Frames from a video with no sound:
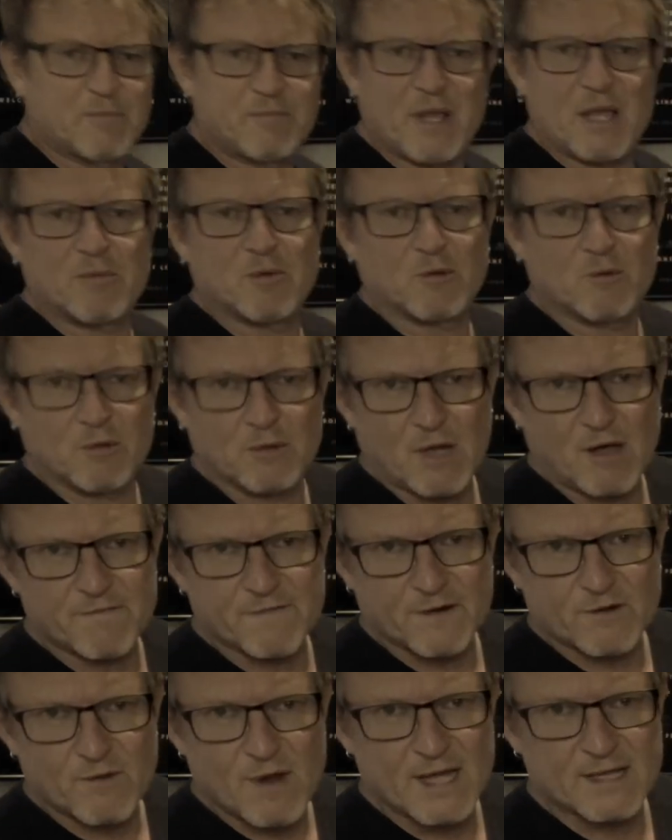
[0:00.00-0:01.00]
people will
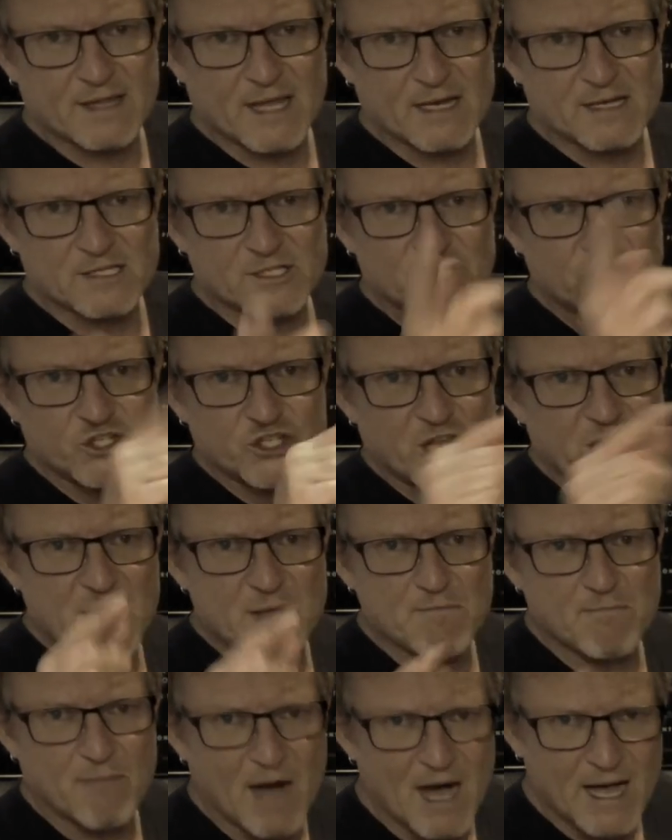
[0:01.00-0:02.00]
often write that as a G
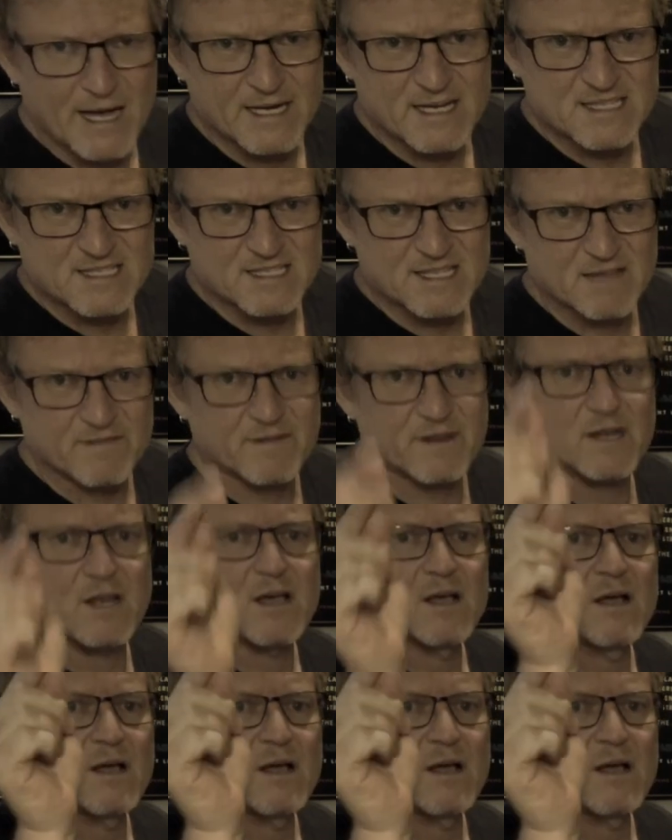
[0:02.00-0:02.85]
minor 7